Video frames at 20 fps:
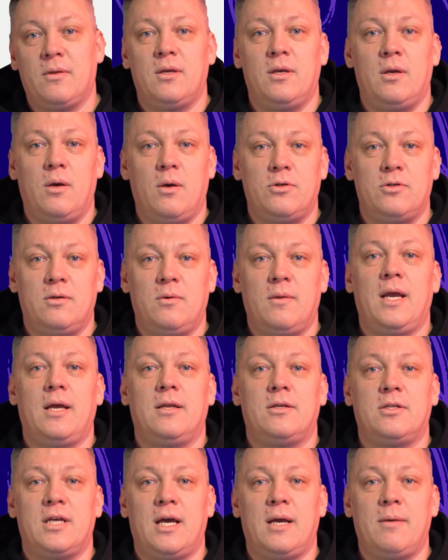can also add
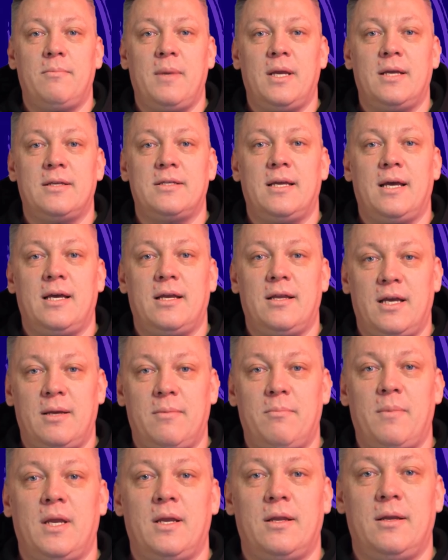chatbots like
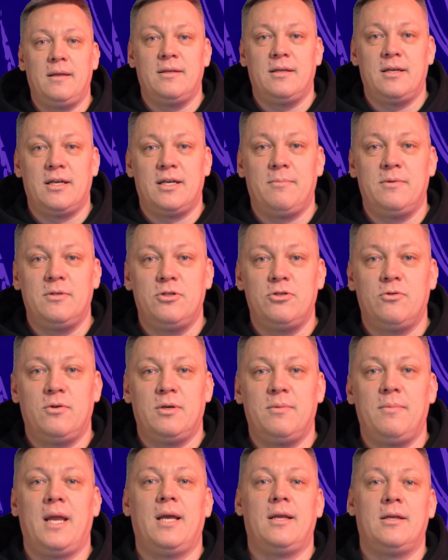Nightbot to keep the
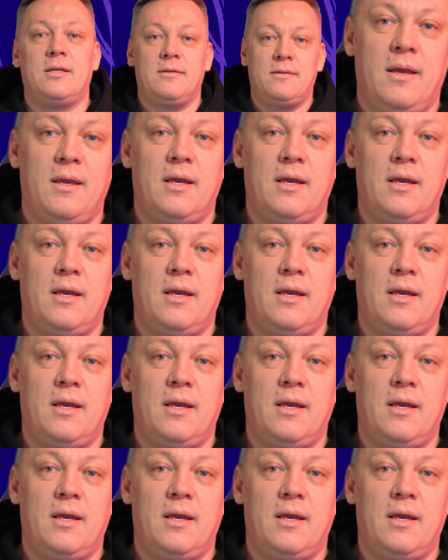stream active.